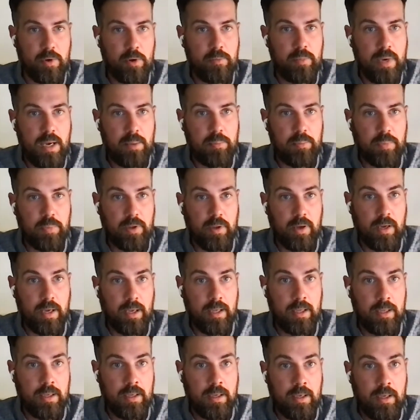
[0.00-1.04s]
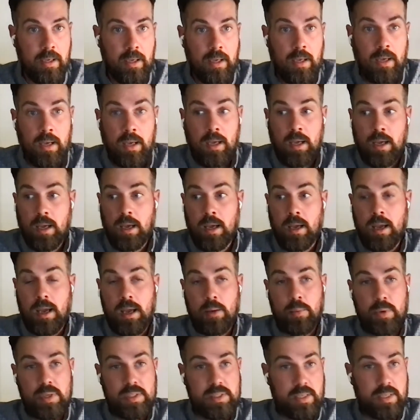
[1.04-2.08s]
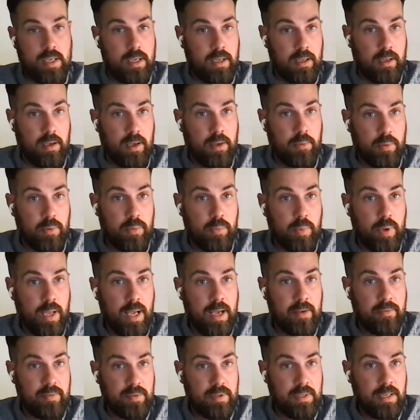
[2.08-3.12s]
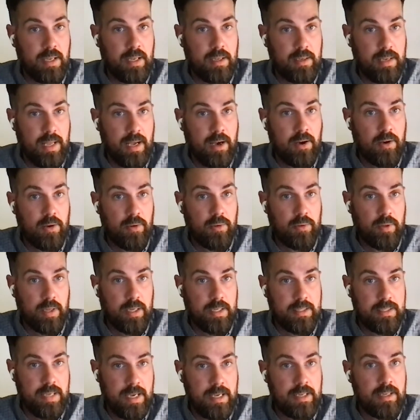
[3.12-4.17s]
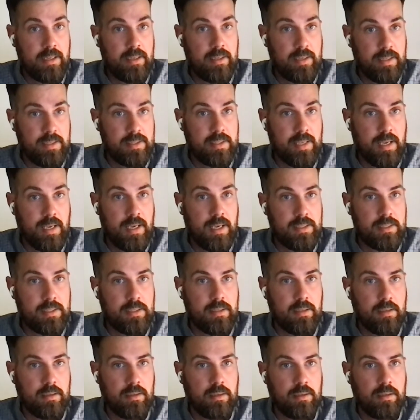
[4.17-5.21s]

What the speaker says: roadmap look like? And we say we have now like data and insights